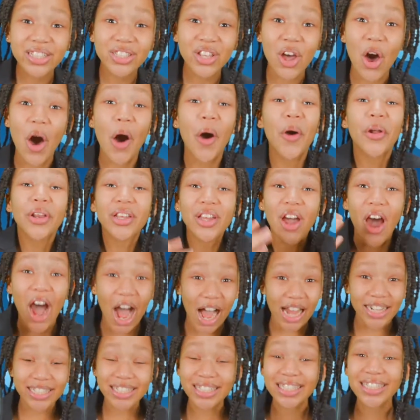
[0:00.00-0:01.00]
called
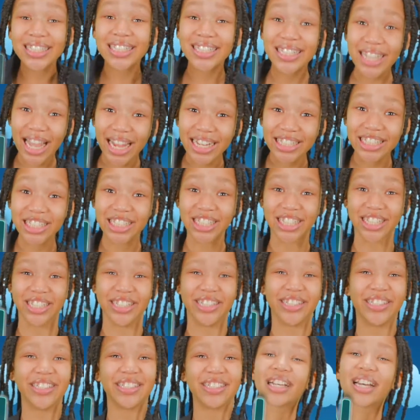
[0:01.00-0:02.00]

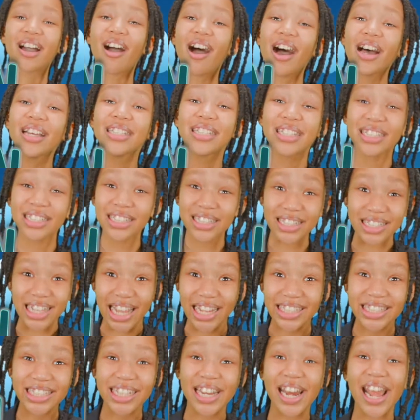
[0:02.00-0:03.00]
condensation.
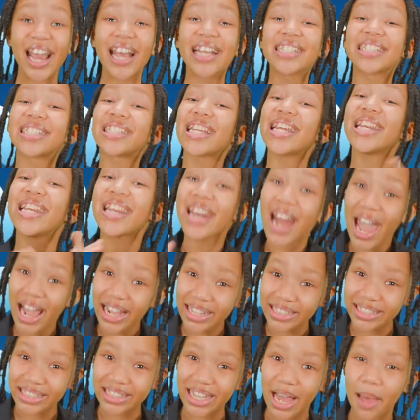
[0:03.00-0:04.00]
Condensation is the
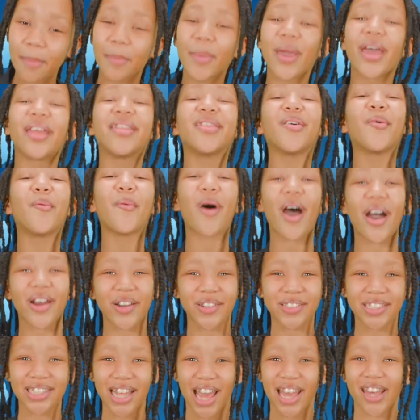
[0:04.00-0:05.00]
next step in the
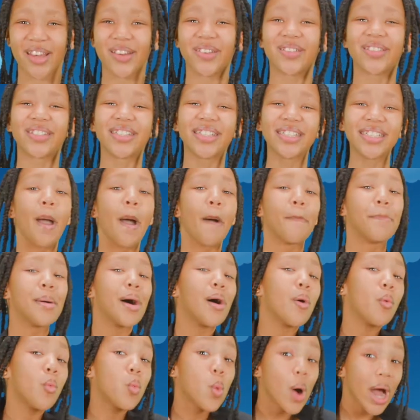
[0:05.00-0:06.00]
water cycle.
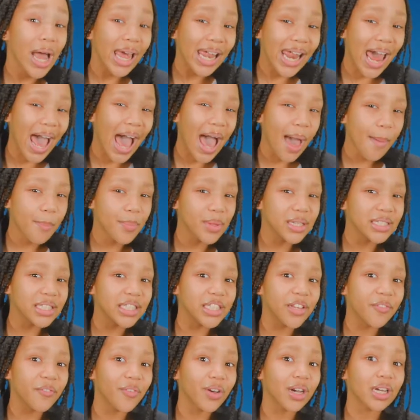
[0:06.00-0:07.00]
But what happens
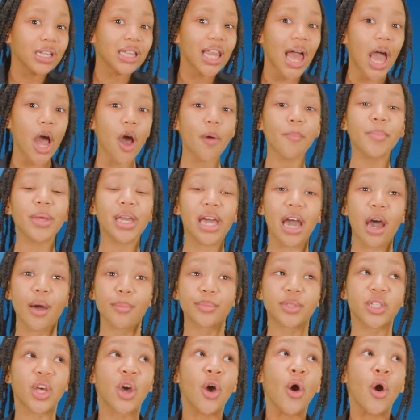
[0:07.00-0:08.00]
if a cloud becomes